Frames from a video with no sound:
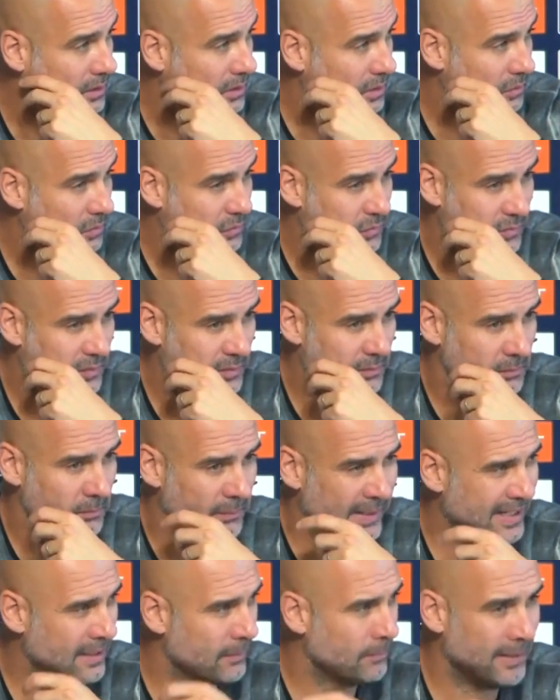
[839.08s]
of
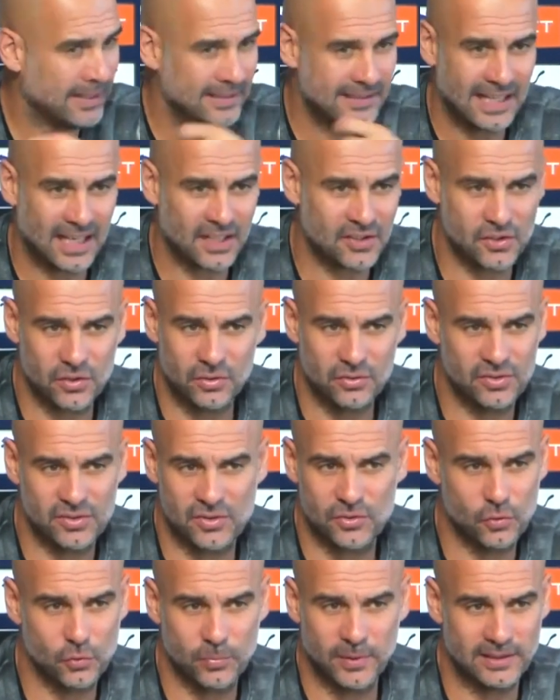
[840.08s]
make a bad
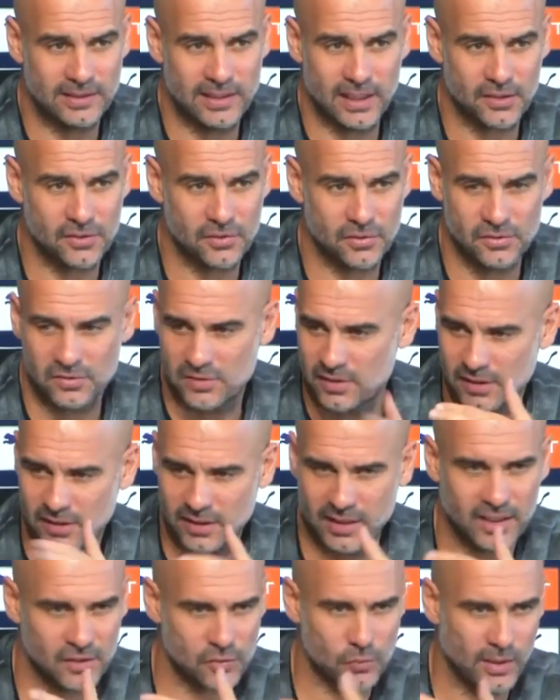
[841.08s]
actions, two bad actions, and
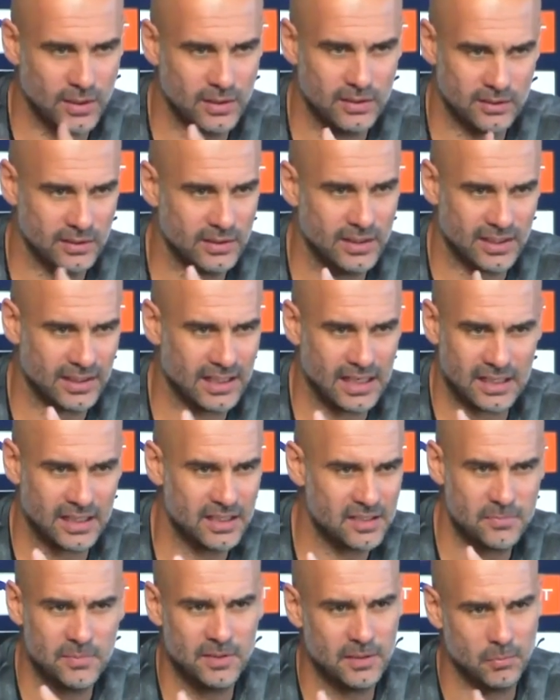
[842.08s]
the next one,
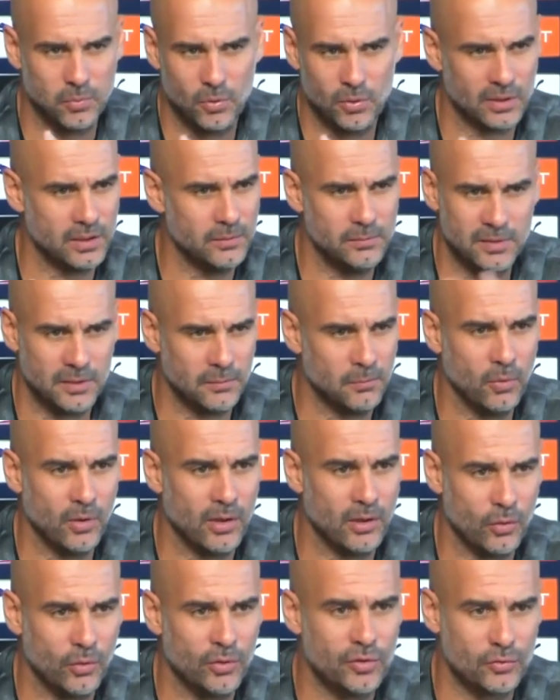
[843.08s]
give me the
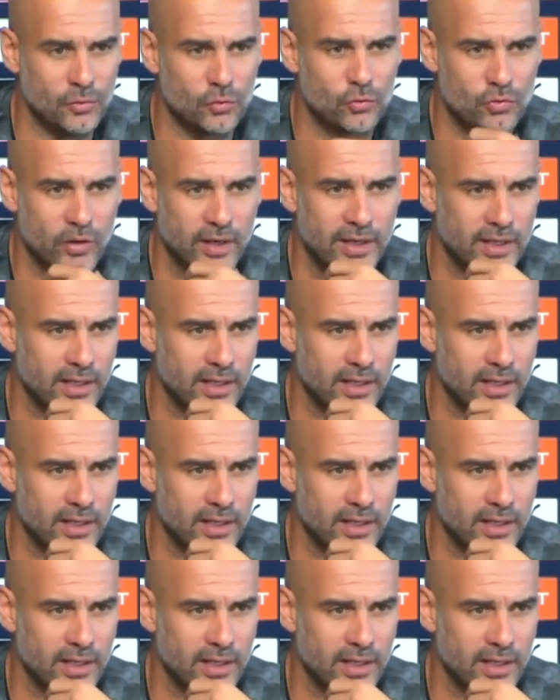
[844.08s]
ball, I'm going to try